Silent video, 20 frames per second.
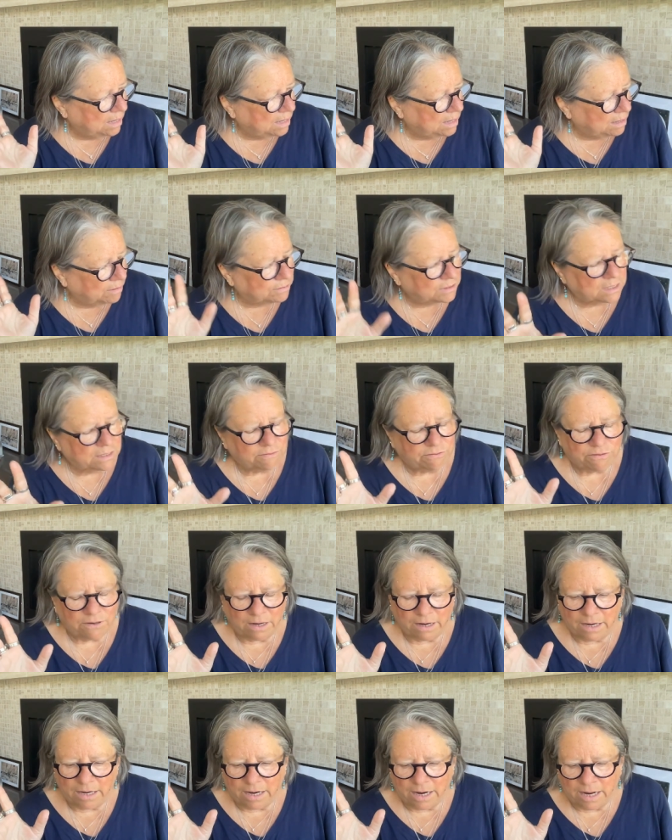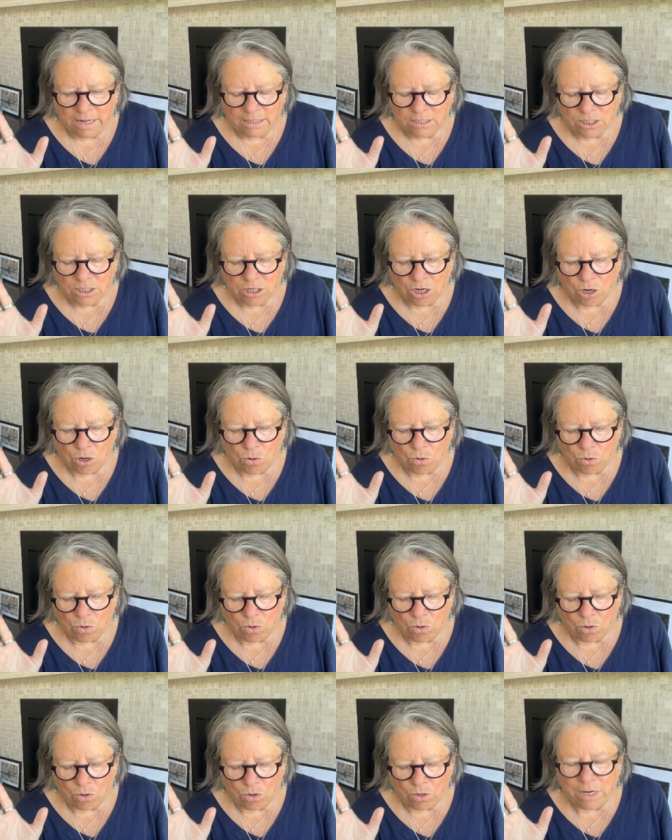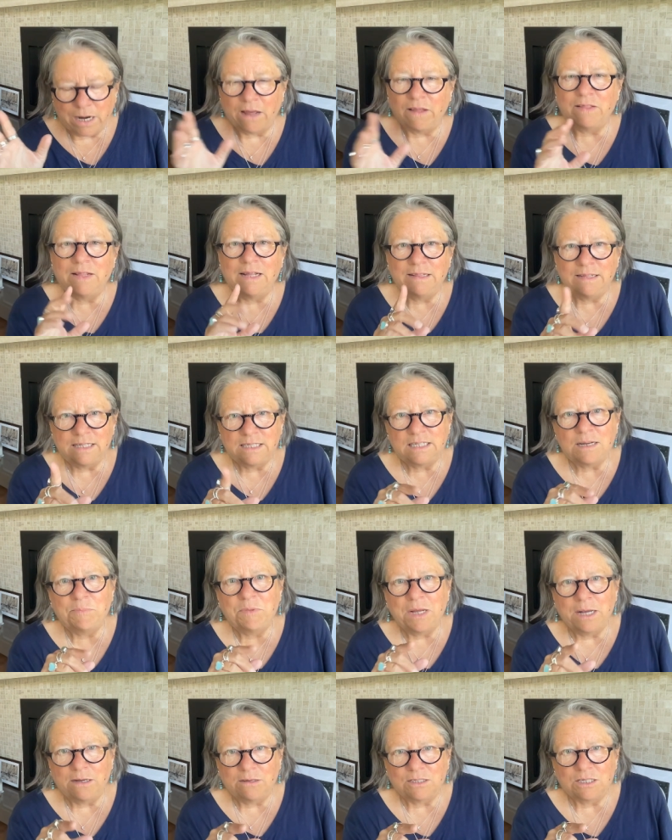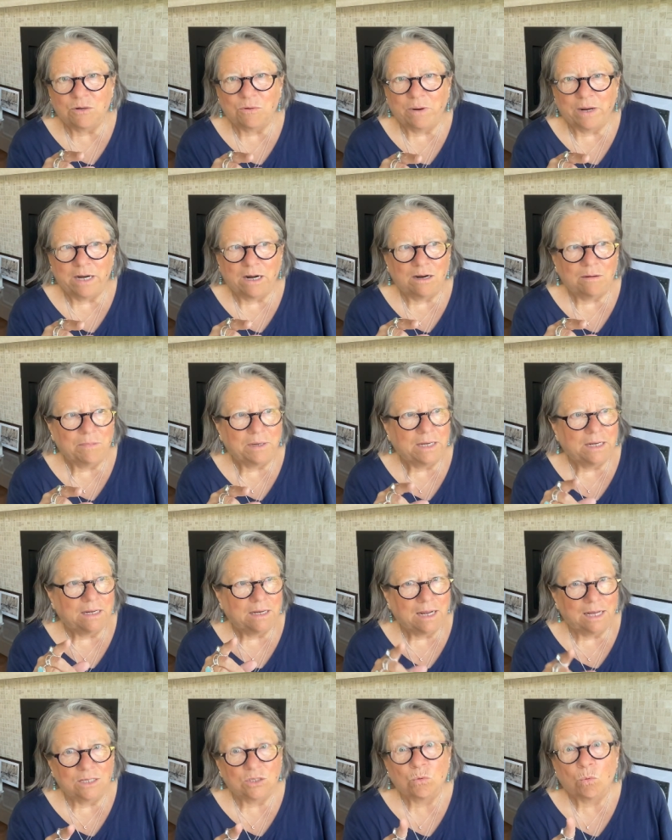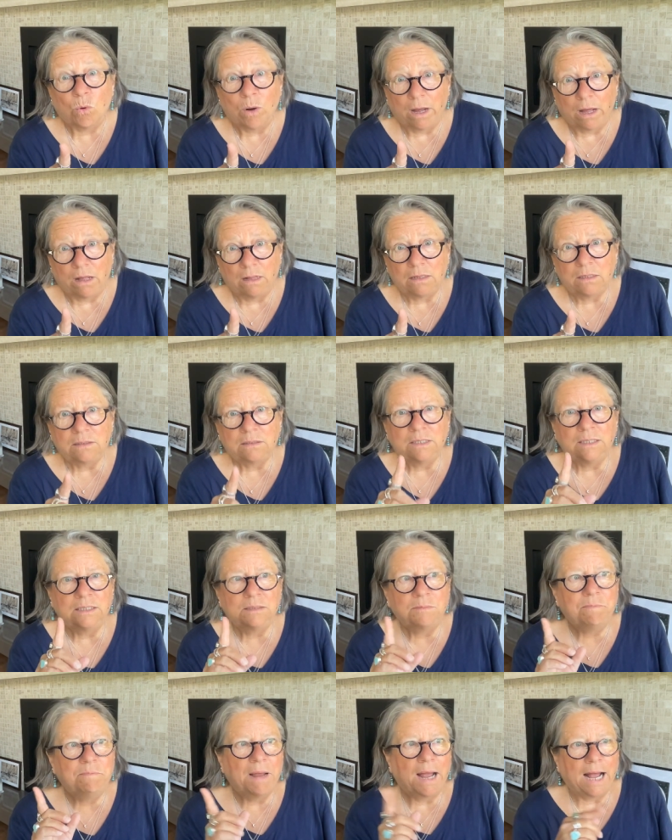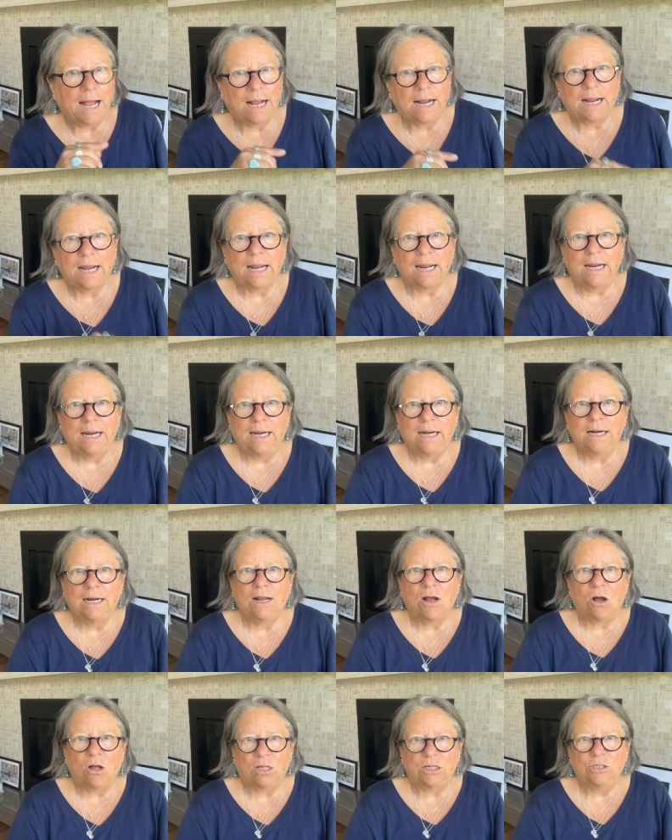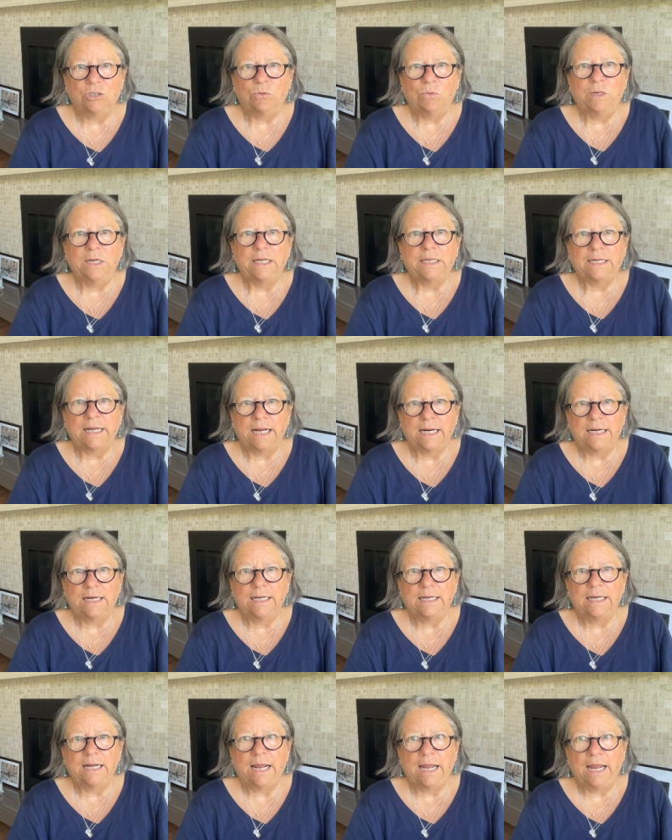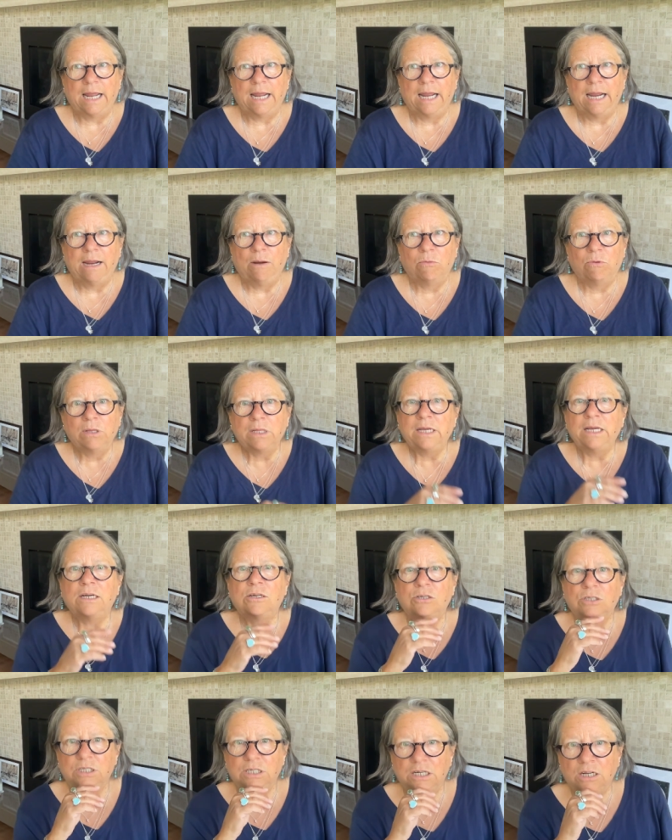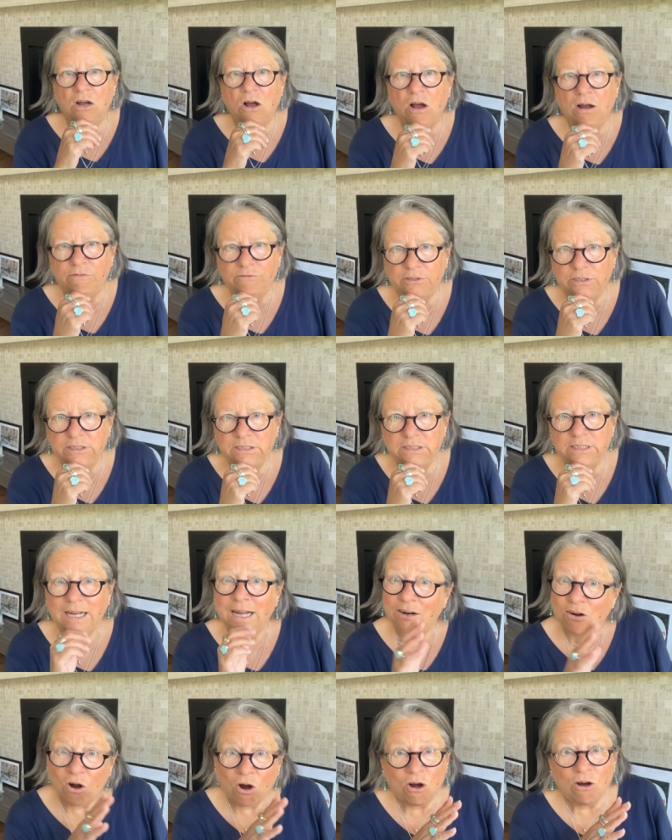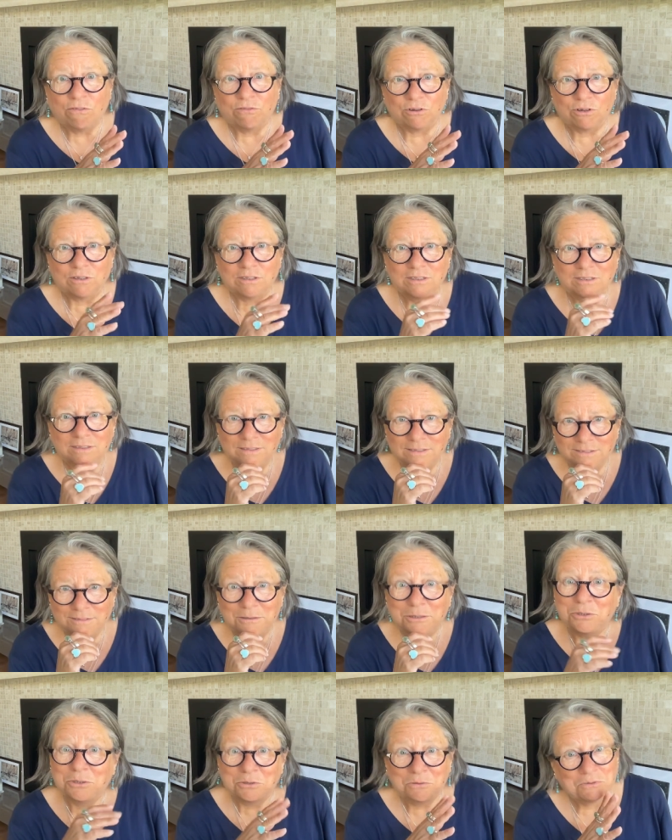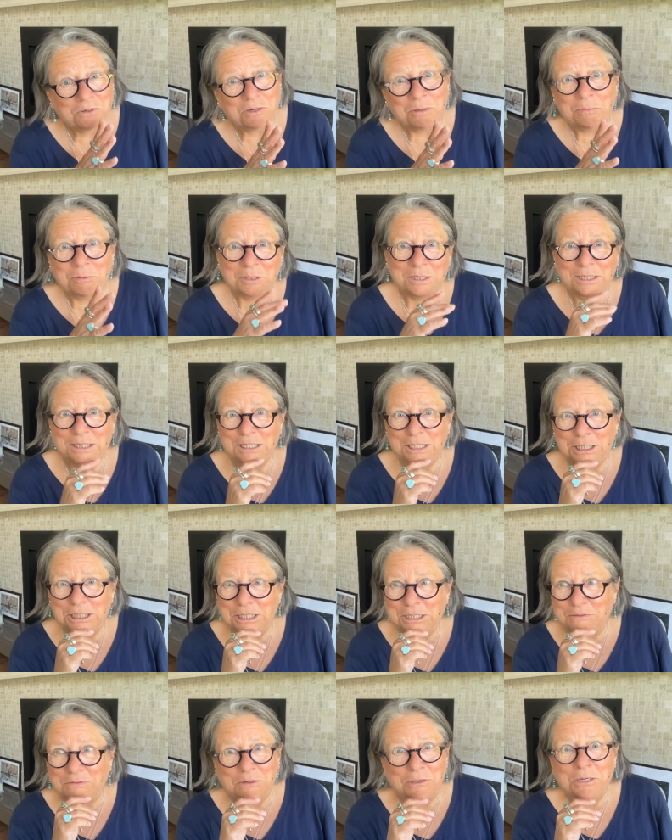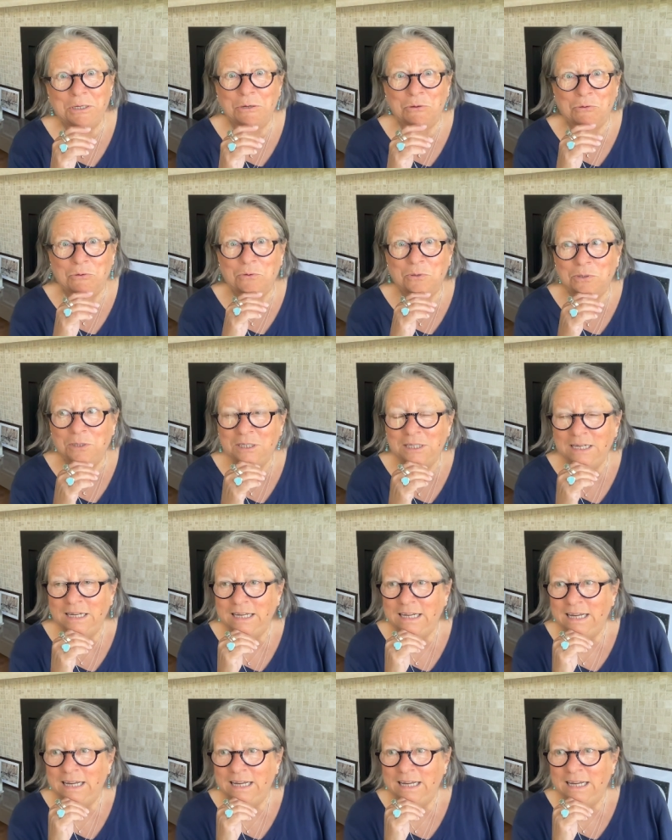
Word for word: I was like, fine. And so now and then something else that weighed on me as well is back in college we attended a really interesting conference at harvard which was very prestigious very cool